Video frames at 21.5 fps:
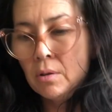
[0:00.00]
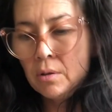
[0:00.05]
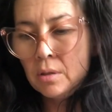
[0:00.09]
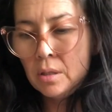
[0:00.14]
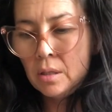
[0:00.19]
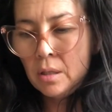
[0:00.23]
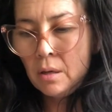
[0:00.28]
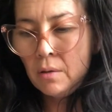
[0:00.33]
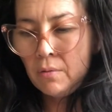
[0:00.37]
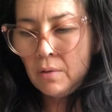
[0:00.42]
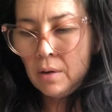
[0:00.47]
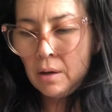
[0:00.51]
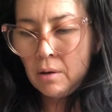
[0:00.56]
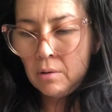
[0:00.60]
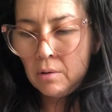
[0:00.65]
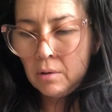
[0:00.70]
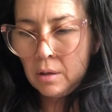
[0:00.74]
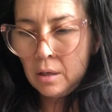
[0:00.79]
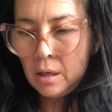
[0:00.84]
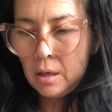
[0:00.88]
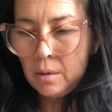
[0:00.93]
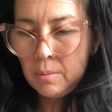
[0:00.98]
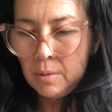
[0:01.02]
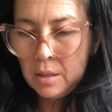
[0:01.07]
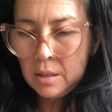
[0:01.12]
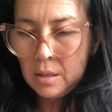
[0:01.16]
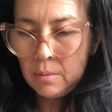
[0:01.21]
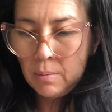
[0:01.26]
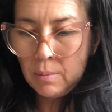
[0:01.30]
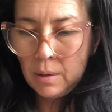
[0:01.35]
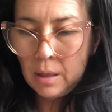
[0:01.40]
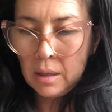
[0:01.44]
stuff out and come
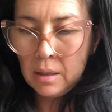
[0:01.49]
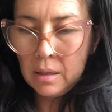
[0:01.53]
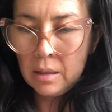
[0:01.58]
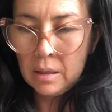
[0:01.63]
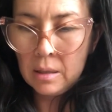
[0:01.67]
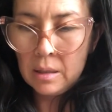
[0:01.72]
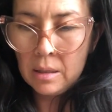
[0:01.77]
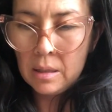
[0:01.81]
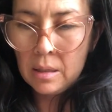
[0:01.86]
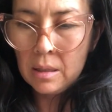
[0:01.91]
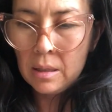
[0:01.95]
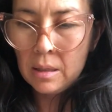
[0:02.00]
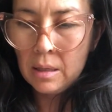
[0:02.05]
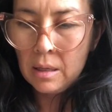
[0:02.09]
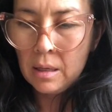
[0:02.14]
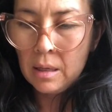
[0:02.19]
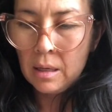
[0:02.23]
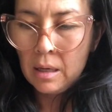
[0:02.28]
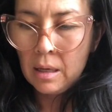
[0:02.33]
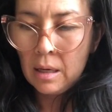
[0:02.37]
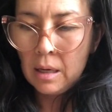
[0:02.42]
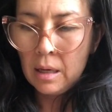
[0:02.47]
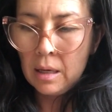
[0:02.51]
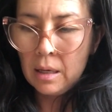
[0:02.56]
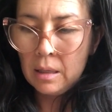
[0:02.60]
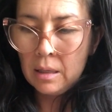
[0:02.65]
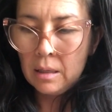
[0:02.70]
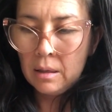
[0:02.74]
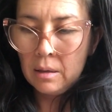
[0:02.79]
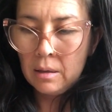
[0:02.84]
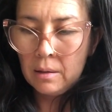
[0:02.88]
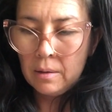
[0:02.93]
into balance,
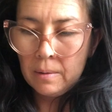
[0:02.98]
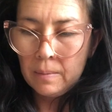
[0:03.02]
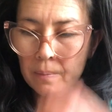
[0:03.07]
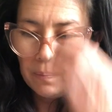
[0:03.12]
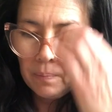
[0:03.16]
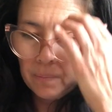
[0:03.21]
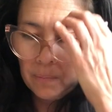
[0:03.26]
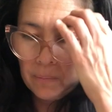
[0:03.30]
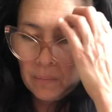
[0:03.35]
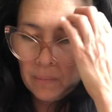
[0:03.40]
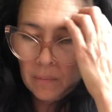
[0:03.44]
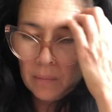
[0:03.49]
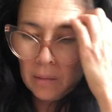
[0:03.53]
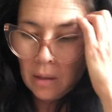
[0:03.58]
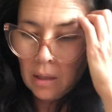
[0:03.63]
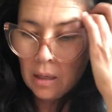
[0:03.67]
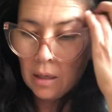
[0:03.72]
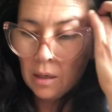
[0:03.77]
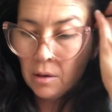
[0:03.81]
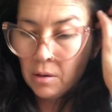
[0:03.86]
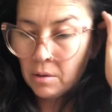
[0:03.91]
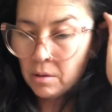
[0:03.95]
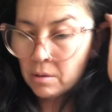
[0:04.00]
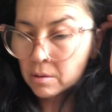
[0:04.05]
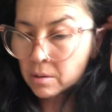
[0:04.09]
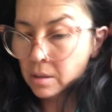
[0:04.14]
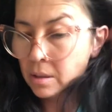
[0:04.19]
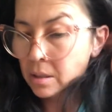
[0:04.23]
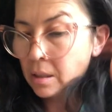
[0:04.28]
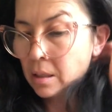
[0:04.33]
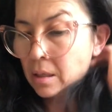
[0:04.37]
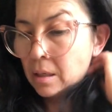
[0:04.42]
and they're
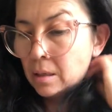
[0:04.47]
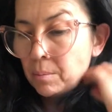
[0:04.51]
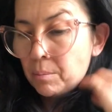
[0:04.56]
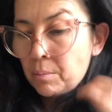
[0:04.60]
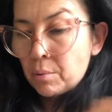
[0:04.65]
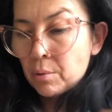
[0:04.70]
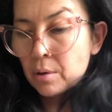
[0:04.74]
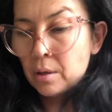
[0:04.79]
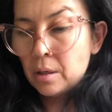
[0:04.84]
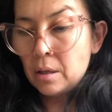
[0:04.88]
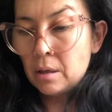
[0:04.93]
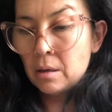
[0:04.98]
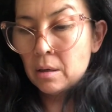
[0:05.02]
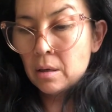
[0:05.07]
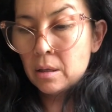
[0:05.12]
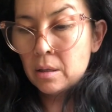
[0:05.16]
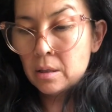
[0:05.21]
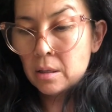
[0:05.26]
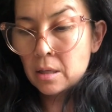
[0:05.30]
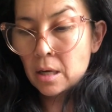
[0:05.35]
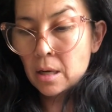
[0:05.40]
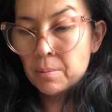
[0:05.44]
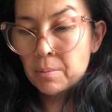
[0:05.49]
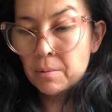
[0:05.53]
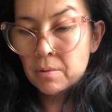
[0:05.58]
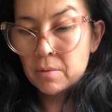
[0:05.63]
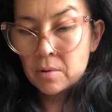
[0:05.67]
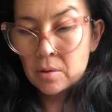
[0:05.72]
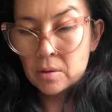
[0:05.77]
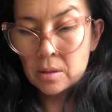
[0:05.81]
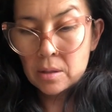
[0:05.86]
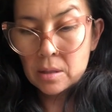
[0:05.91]
sitting pretty on top of
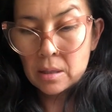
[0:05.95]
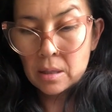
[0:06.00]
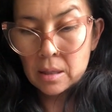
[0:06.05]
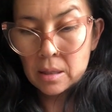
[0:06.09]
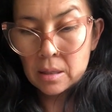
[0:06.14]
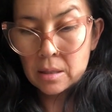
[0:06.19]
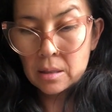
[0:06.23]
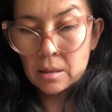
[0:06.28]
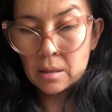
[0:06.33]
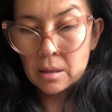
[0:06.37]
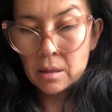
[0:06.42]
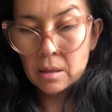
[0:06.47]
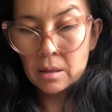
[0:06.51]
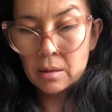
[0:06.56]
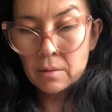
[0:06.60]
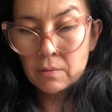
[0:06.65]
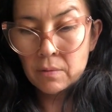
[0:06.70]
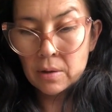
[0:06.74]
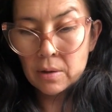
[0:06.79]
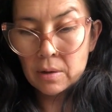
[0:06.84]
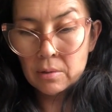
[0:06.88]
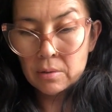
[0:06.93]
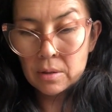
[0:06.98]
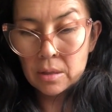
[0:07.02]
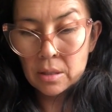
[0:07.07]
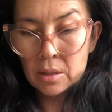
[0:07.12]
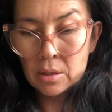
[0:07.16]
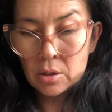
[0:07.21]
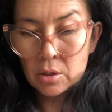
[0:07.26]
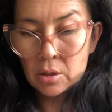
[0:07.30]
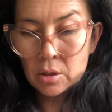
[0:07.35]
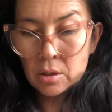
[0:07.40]
this like solid
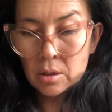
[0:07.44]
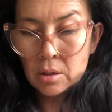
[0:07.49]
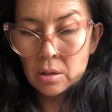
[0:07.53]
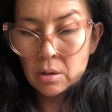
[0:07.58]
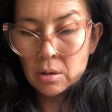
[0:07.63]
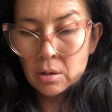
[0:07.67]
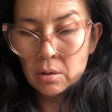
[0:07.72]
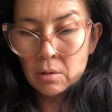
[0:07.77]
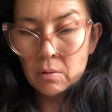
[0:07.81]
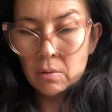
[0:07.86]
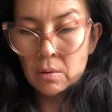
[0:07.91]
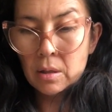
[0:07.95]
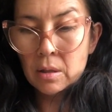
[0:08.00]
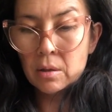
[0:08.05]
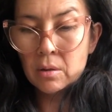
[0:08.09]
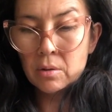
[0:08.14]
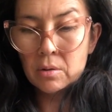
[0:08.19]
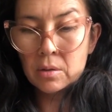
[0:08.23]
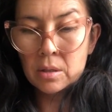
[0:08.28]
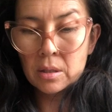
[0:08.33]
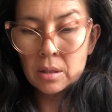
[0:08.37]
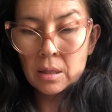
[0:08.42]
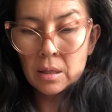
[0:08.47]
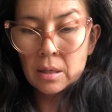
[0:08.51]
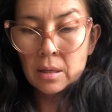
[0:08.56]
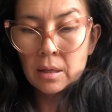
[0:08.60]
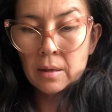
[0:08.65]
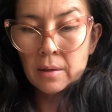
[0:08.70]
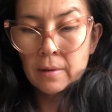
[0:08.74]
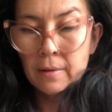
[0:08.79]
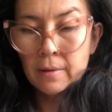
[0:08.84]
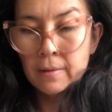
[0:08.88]
foundation, you know, and there's like
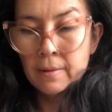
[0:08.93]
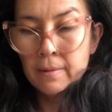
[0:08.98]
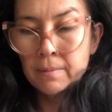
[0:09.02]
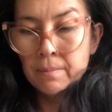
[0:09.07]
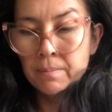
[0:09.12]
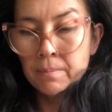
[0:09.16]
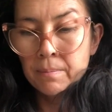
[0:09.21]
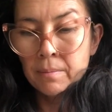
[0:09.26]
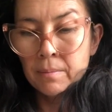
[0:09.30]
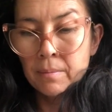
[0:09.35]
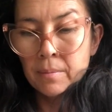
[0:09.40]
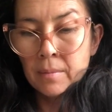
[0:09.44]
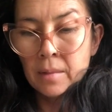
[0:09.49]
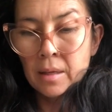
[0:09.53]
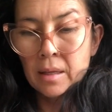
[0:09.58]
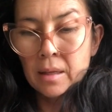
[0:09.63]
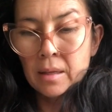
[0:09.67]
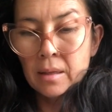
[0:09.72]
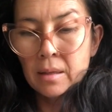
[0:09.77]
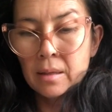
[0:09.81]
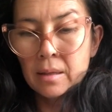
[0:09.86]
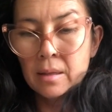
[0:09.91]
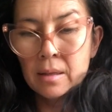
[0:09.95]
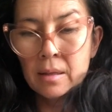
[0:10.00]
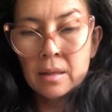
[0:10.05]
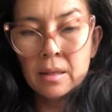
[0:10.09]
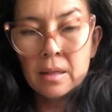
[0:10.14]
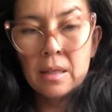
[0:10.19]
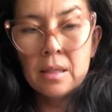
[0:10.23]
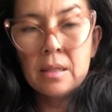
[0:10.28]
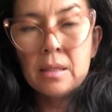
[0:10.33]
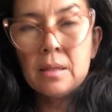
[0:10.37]

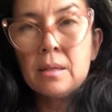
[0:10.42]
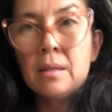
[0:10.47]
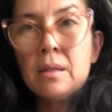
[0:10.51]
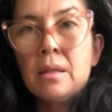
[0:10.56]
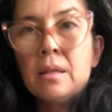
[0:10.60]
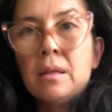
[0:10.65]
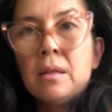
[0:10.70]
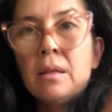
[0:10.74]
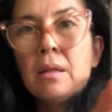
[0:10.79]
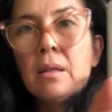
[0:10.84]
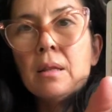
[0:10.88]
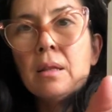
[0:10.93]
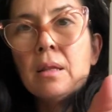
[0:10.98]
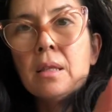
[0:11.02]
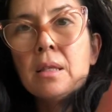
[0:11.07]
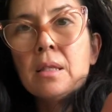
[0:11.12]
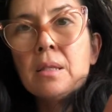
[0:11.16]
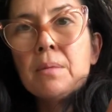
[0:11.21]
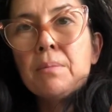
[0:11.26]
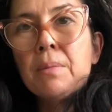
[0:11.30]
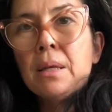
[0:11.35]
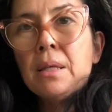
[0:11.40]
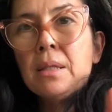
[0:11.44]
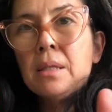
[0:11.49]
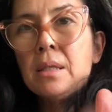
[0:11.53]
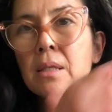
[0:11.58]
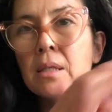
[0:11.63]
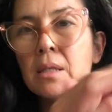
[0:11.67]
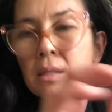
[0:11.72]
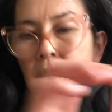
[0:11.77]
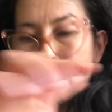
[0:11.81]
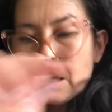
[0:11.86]
this message
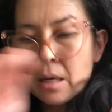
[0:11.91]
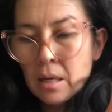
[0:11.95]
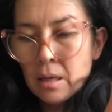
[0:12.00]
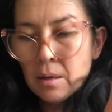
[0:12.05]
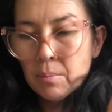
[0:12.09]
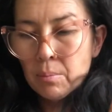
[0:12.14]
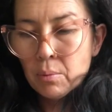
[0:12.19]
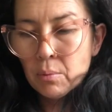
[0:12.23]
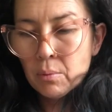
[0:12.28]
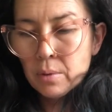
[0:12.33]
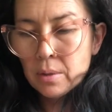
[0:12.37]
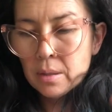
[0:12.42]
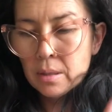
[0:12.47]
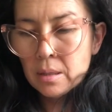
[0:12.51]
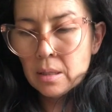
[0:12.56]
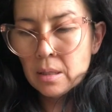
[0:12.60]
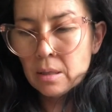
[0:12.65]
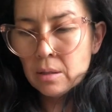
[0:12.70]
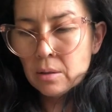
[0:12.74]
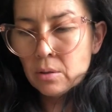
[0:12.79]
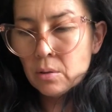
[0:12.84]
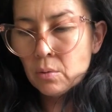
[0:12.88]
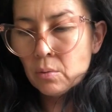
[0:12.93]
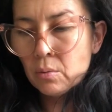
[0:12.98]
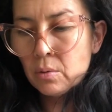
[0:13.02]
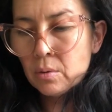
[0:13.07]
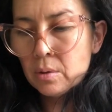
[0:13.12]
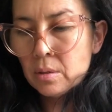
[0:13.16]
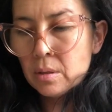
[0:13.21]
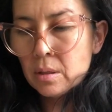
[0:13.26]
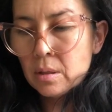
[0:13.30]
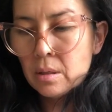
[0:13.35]
is kind of pointing
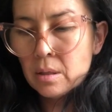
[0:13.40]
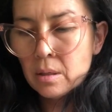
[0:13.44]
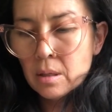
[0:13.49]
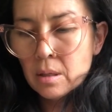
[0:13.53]
towards